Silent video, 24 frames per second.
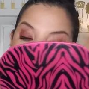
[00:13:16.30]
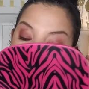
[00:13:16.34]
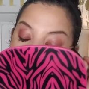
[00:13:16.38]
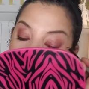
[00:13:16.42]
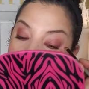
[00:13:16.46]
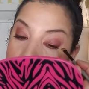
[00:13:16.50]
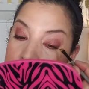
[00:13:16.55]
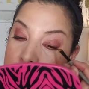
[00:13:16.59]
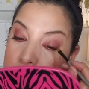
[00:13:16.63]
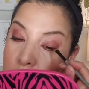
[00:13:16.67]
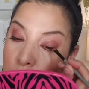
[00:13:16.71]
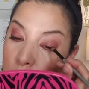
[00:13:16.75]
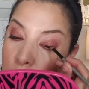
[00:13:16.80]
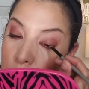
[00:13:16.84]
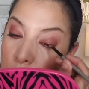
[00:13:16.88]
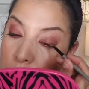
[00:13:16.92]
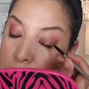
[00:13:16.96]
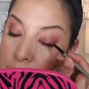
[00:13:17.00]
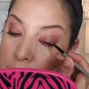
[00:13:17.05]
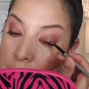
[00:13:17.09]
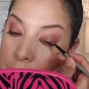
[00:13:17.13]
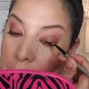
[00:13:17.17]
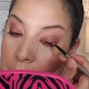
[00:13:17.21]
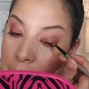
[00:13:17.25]
I know
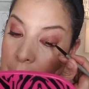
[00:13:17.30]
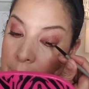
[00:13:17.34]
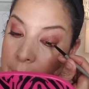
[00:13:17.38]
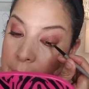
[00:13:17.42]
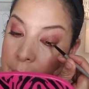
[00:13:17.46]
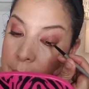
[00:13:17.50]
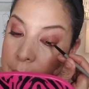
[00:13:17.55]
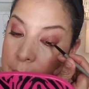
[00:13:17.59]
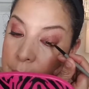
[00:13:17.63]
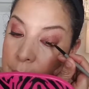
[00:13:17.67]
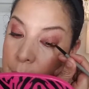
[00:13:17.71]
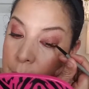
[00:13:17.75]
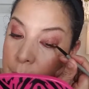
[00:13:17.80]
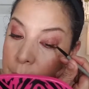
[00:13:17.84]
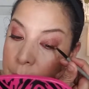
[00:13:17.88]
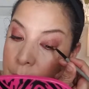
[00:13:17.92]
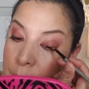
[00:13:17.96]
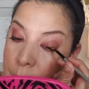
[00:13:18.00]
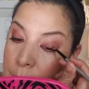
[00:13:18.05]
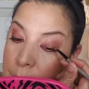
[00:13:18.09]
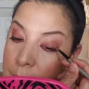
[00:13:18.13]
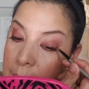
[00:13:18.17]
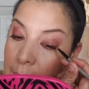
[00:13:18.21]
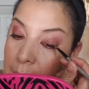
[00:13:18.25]
one of my viewers
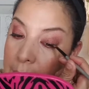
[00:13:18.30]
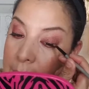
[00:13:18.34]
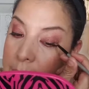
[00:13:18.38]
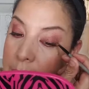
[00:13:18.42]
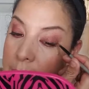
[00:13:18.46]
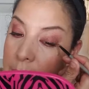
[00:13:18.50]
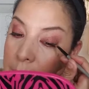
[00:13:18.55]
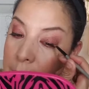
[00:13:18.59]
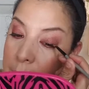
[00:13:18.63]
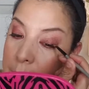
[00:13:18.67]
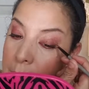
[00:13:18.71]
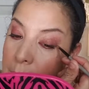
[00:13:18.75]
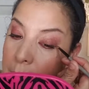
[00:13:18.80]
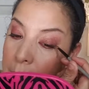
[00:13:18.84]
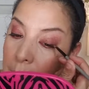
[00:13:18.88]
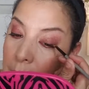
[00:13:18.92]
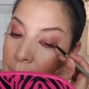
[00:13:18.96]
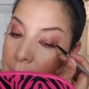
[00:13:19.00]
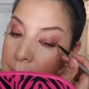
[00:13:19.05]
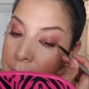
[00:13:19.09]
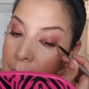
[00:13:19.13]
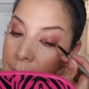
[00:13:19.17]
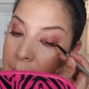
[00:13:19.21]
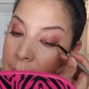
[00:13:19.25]
was asking me
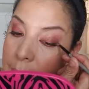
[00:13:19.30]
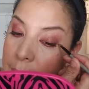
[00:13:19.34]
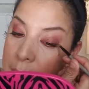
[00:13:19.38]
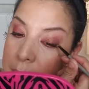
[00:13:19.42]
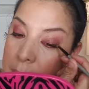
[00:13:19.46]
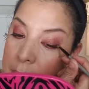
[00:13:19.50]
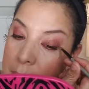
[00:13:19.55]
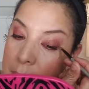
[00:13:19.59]
about that.